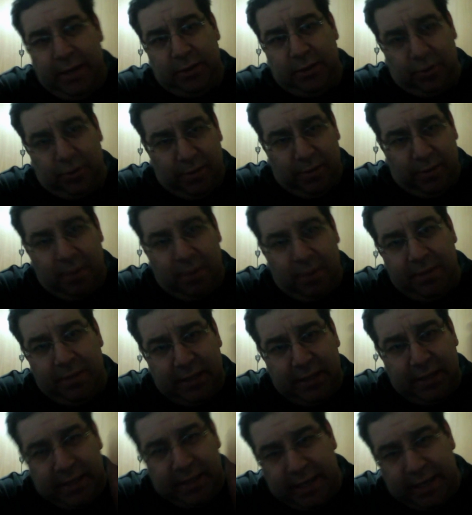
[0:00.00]
So remember
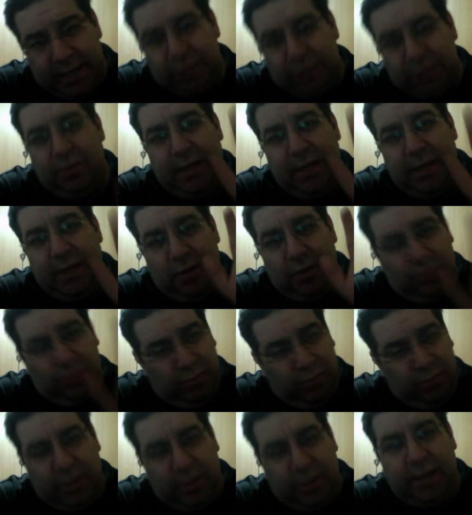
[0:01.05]
that next week we
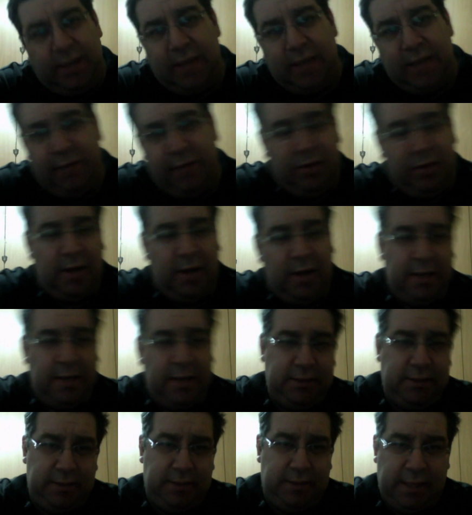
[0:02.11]
will not have a
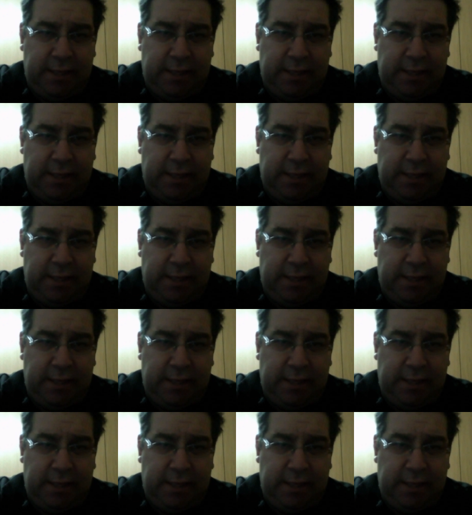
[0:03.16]
class,